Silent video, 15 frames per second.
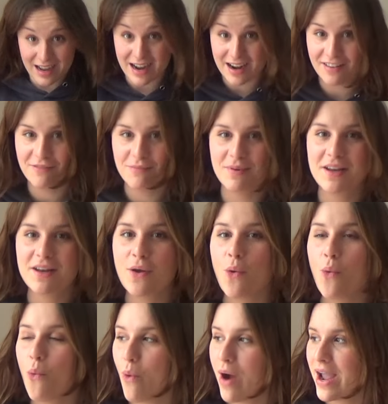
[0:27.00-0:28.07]
I've
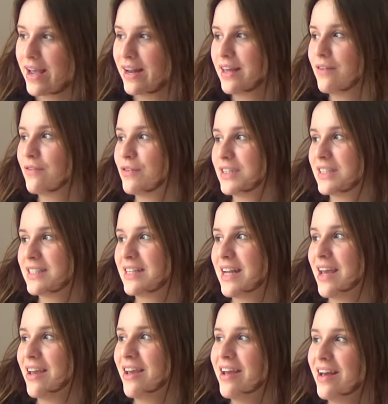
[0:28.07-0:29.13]
been waiting for this
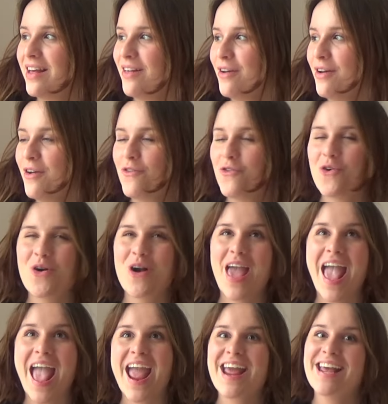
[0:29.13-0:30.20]
day for
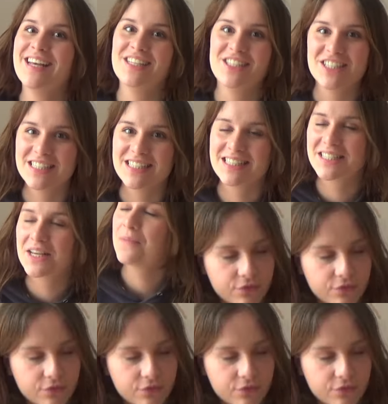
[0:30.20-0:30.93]
ages.